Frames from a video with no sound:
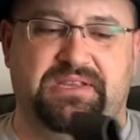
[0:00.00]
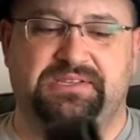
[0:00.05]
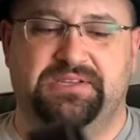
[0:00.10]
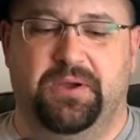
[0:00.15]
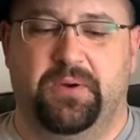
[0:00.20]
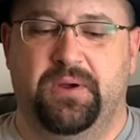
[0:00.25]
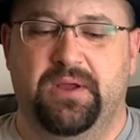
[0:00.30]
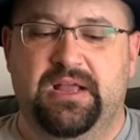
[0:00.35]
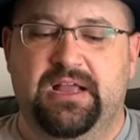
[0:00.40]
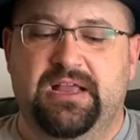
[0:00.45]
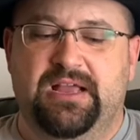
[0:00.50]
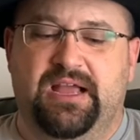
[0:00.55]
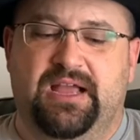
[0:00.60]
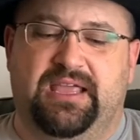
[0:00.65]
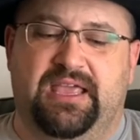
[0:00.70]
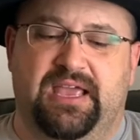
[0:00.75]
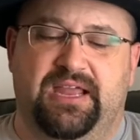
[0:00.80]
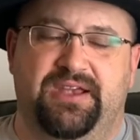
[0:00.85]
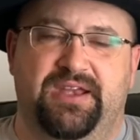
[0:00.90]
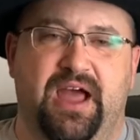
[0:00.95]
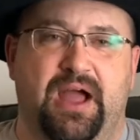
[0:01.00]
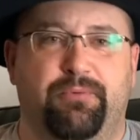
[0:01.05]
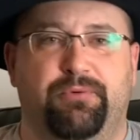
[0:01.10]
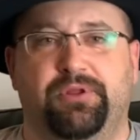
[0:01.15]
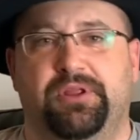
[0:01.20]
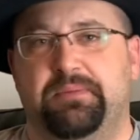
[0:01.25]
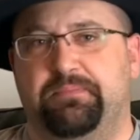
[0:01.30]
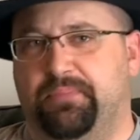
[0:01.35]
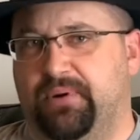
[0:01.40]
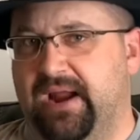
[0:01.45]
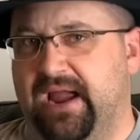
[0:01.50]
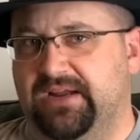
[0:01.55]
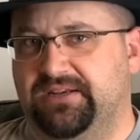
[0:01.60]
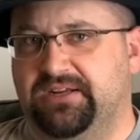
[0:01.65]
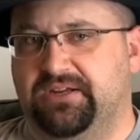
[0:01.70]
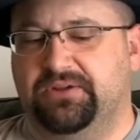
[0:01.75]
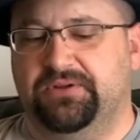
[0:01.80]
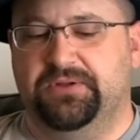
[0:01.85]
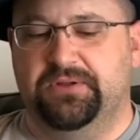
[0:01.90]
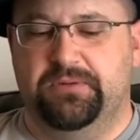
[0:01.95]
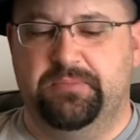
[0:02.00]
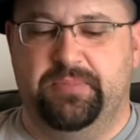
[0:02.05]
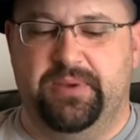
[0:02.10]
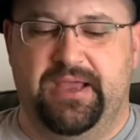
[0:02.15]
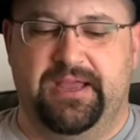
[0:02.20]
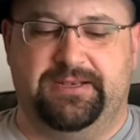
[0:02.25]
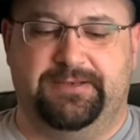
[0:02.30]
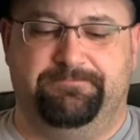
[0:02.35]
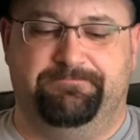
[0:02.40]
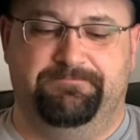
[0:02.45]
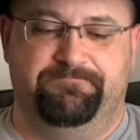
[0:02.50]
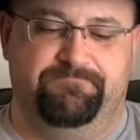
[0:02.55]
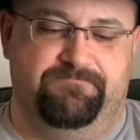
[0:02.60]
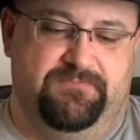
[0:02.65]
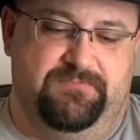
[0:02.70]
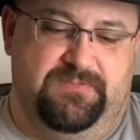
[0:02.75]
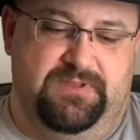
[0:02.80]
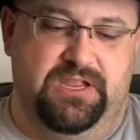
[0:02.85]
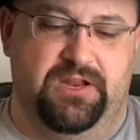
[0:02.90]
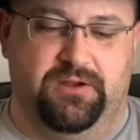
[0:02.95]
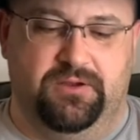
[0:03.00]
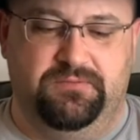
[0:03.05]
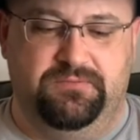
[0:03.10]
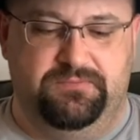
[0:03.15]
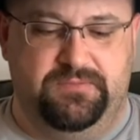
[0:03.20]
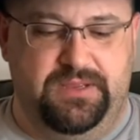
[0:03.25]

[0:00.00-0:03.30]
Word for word: So again, not really practical, but you know,